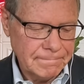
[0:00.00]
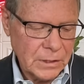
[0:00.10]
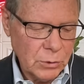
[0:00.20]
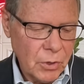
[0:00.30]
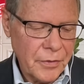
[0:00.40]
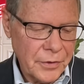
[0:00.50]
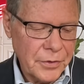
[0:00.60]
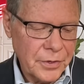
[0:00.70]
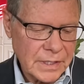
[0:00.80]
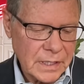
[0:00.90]
you wrote in the New
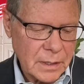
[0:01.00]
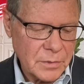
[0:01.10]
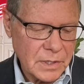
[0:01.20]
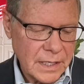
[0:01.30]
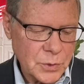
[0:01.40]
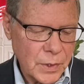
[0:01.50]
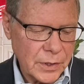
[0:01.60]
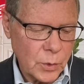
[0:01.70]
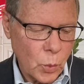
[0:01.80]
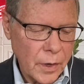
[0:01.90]
York Times last week
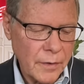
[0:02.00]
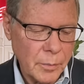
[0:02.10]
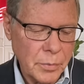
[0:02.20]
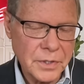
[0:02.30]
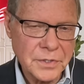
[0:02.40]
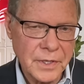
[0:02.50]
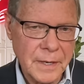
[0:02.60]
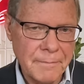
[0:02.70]
that one of the books that